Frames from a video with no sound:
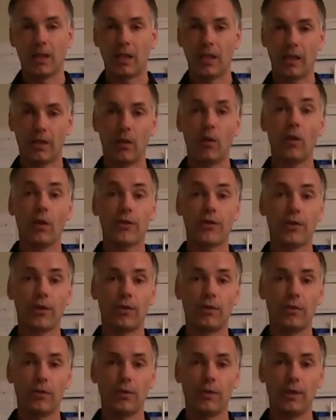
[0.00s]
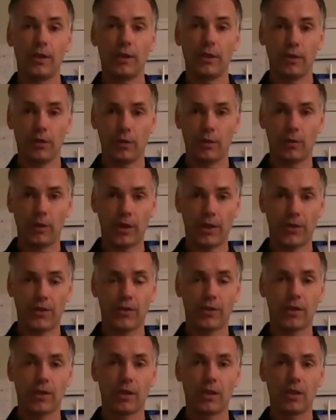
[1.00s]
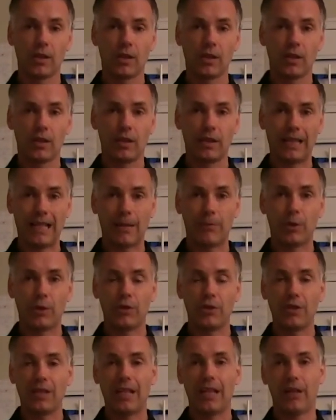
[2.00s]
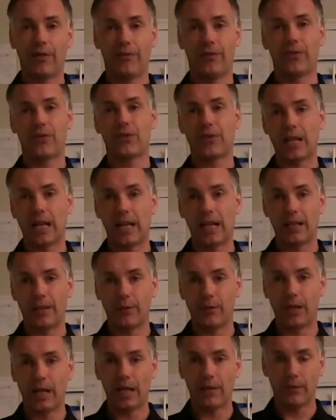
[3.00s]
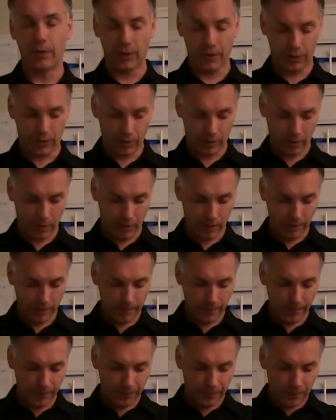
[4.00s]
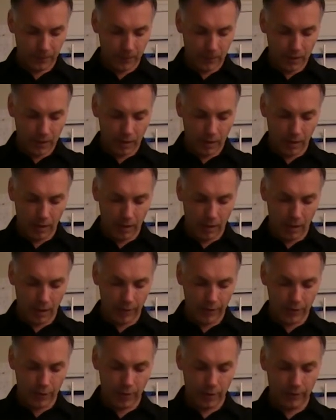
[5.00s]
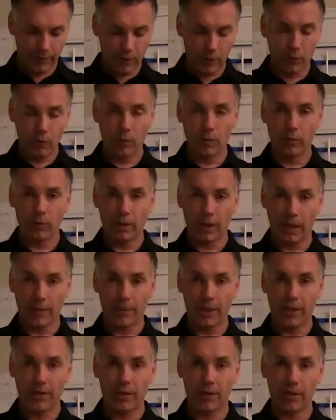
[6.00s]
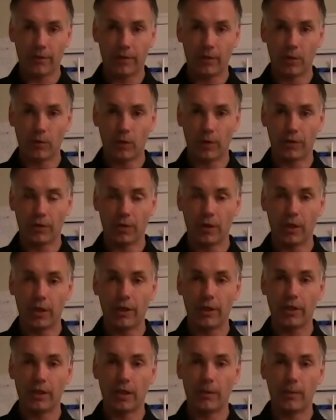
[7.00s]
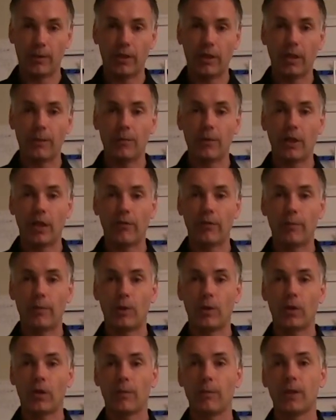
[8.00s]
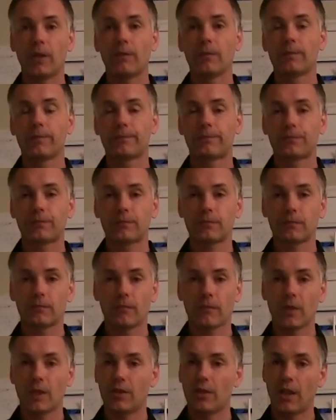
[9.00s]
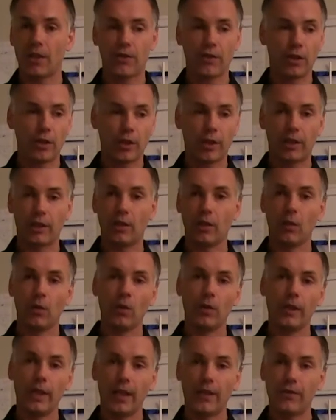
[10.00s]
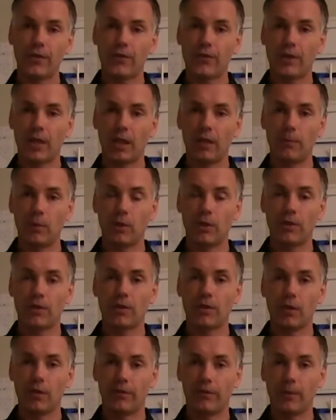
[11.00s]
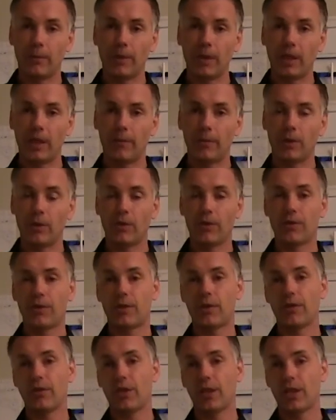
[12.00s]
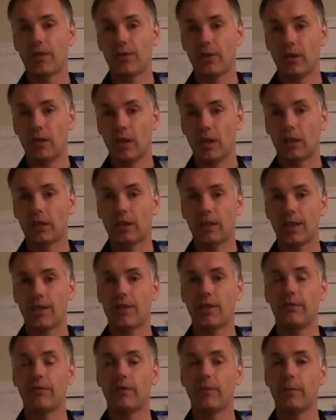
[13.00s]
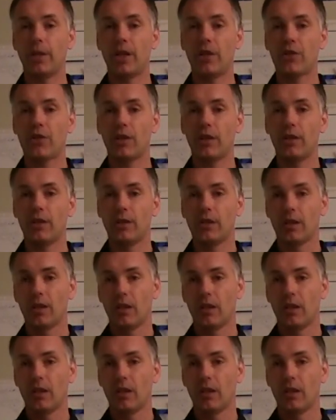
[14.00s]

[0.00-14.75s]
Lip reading: and also to the newest WDF-style drivers. So if you, like I mentioned, if you want to learn WDM driver programming, just look at the old NT-style books, go from there because it contains a lot less information.